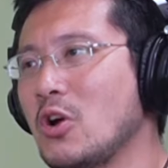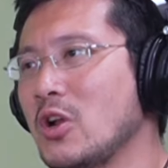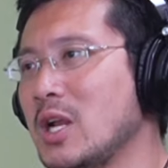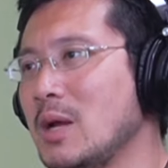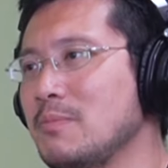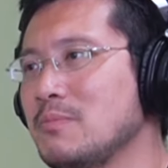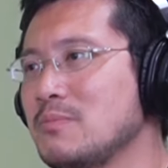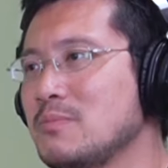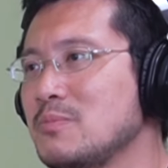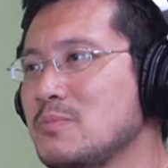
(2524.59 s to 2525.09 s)
has
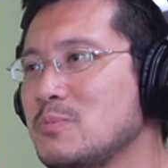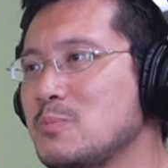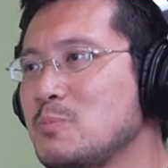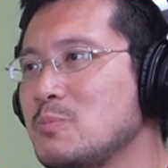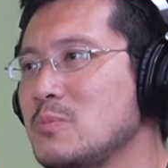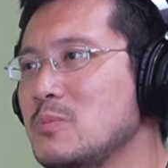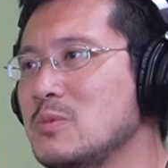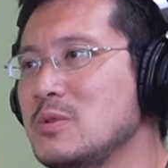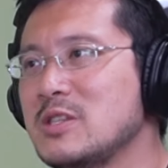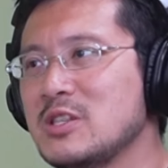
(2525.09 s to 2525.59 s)
gone up
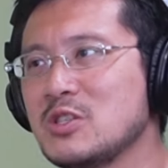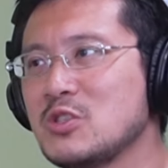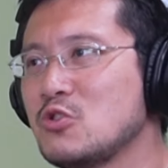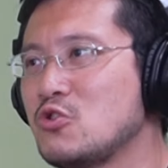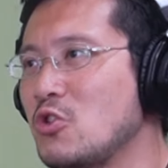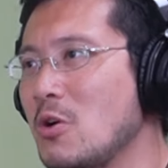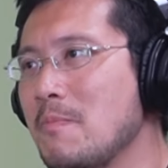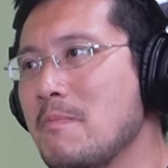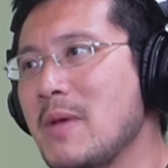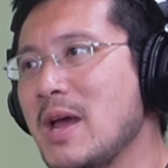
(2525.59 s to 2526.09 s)

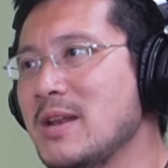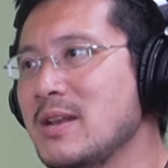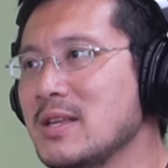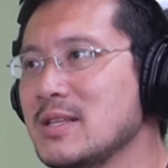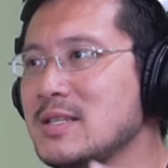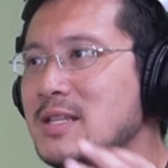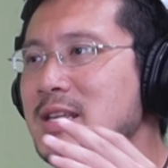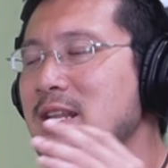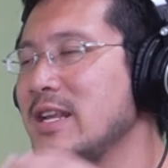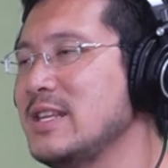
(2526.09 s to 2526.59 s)
just
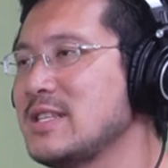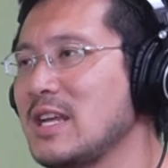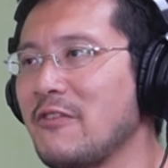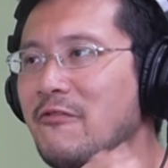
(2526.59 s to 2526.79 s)
tremendously.